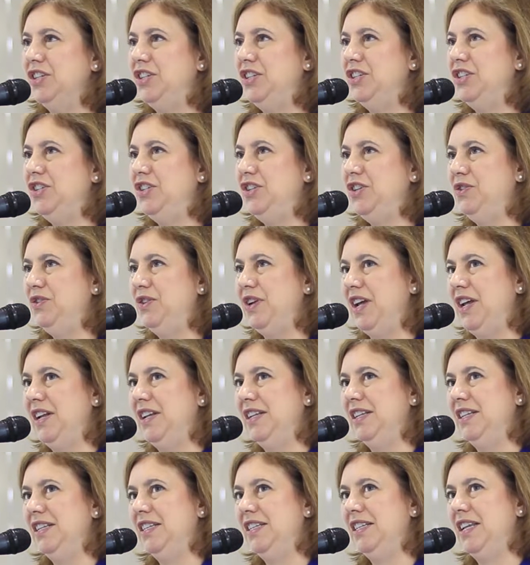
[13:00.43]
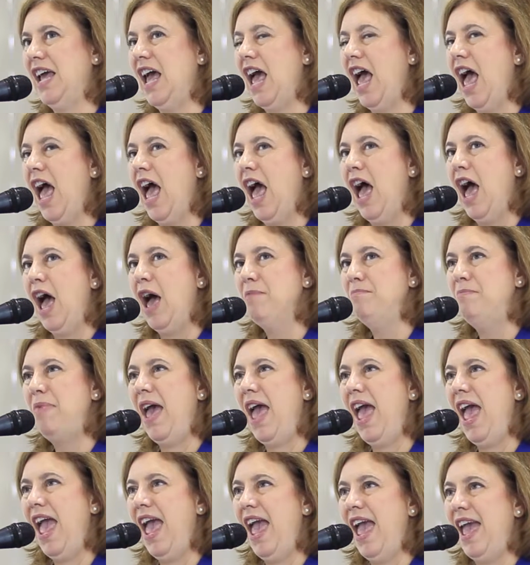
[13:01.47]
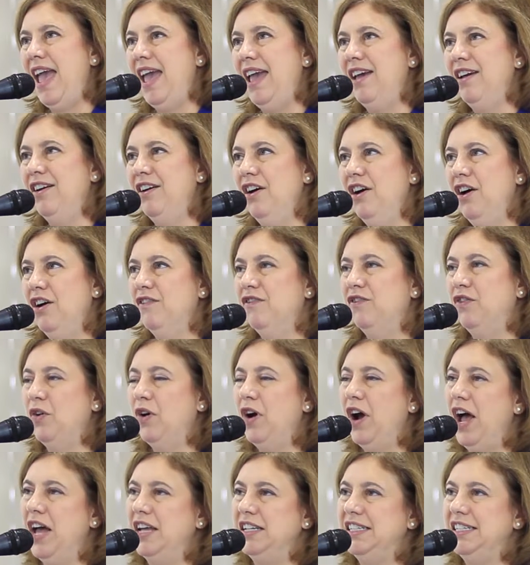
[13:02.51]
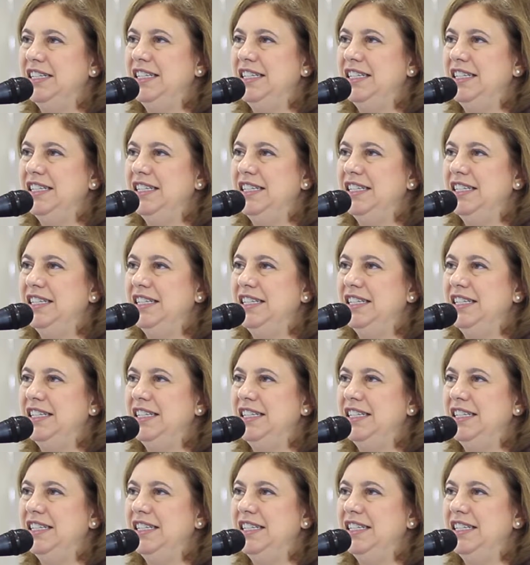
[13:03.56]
students pay for a